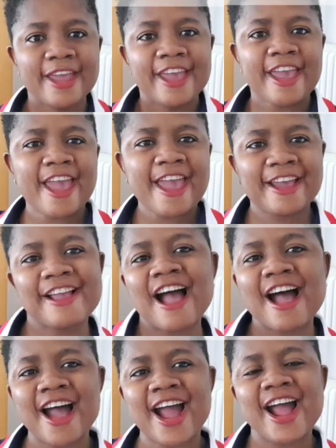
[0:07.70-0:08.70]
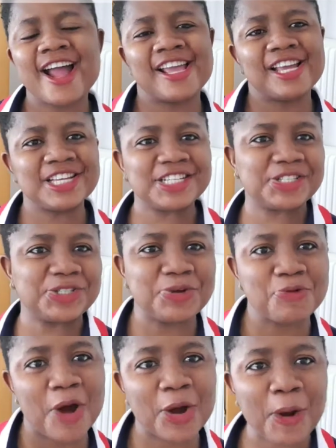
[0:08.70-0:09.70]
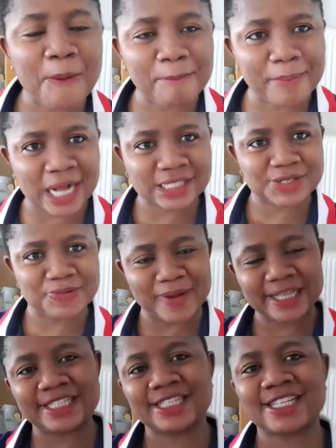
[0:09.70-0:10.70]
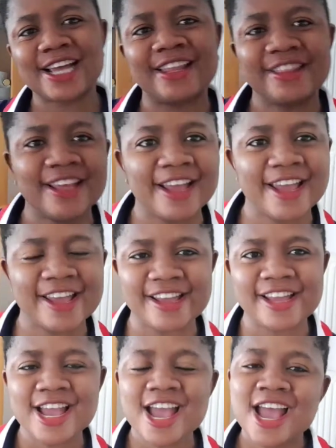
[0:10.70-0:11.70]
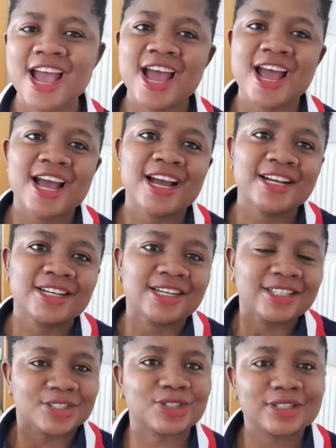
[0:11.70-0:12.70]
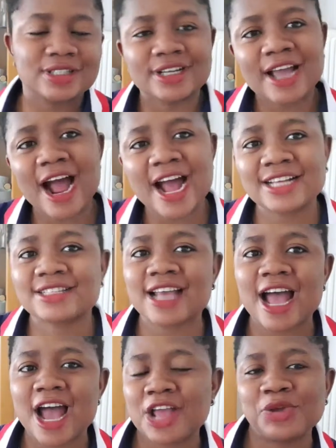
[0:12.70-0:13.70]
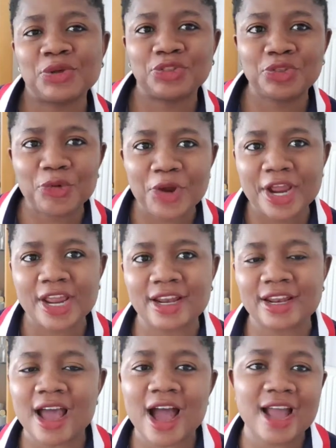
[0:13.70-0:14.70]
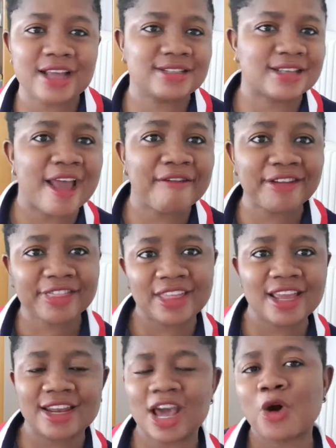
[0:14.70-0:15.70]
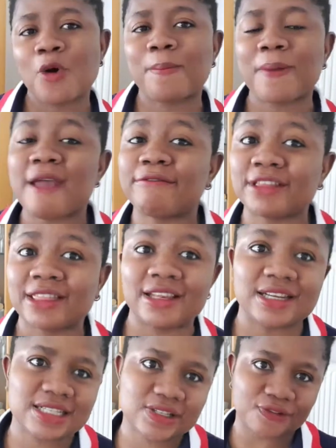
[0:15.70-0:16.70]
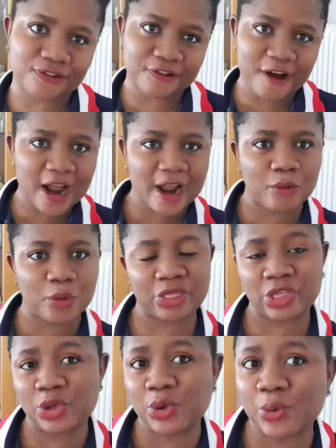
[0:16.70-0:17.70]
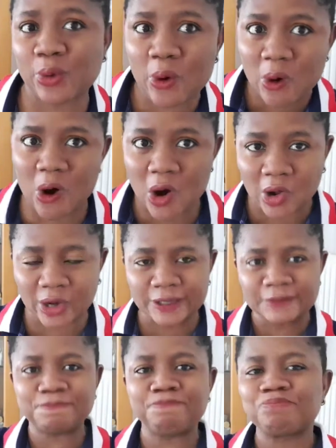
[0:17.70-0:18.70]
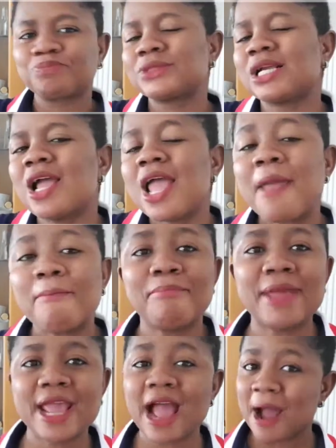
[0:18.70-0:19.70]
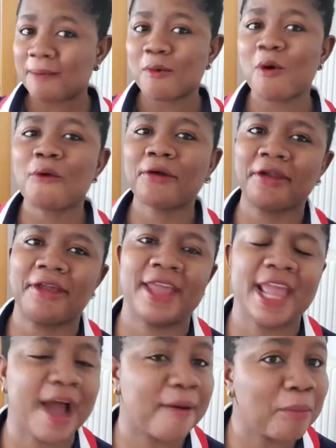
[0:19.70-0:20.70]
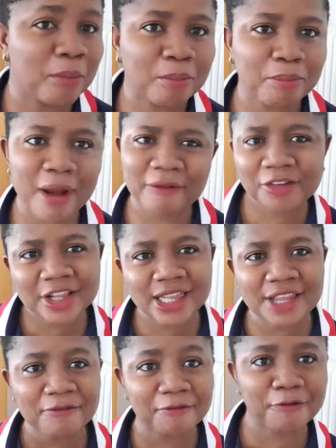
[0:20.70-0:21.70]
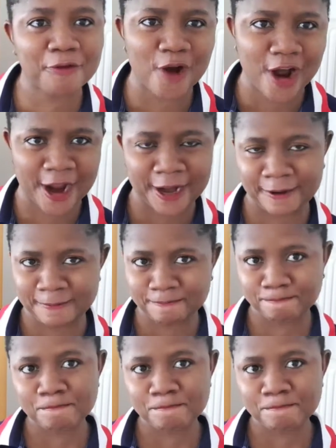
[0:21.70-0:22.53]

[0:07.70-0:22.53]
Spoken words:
Hey guys, welcome back to my channel. Guys, how you doing? How is everything? I hope everything is fine with you all. Me, I'm okay. I'm perfectly fine.